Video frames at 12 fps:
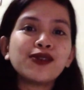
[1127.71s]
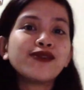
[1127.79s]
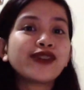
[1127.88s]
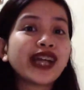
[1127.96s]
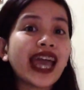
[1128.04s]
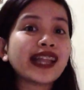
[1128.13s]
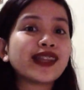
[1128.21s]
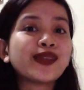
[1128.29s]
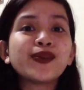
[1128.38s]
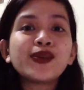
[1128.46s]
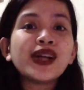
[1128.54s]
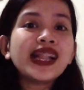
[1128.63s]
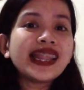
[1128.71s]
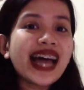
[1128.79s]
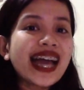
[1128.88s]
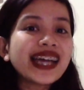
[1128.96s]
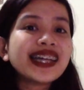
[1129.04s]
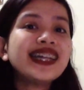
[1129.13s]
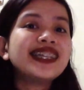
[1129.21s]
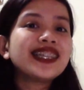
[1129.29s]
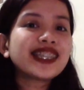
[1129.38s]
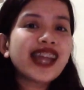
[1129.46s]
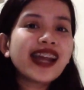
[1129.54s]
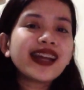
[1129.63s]
Don't forget to like,
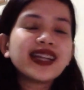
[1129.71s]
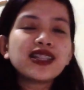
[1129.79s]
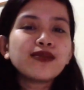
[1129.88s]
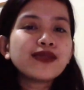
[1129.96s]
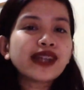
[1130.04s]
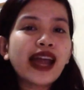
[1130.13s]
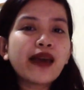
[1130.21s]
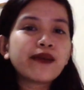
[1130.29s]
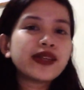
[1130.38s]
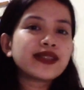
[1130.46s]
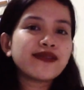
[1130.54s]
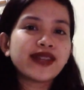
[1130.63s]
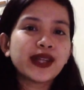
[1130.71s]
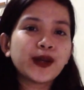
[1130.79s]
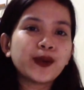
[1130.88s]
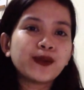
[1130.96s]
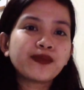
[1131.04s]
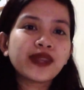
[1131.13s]
share, and subscribe this video.